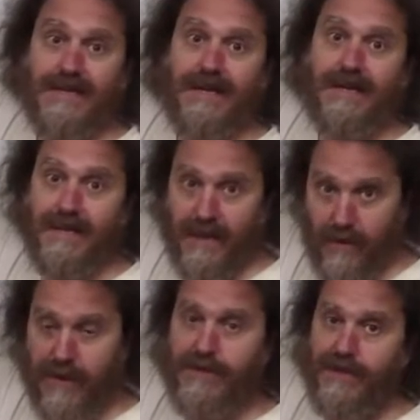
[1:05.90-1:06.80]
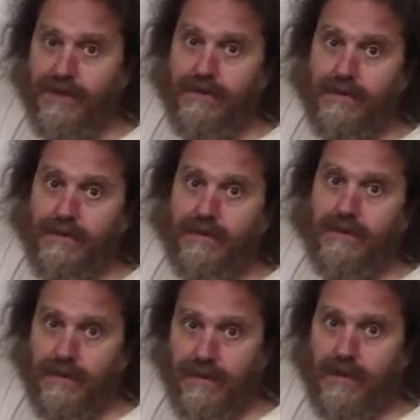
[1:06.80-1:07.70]
the acceleration
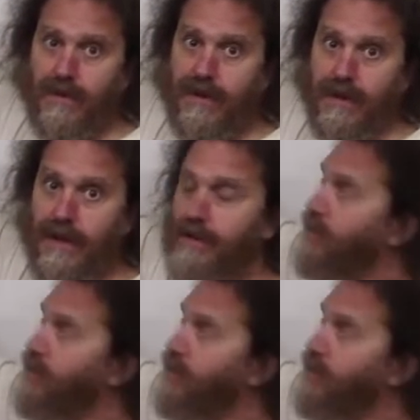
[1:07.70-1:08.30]
in that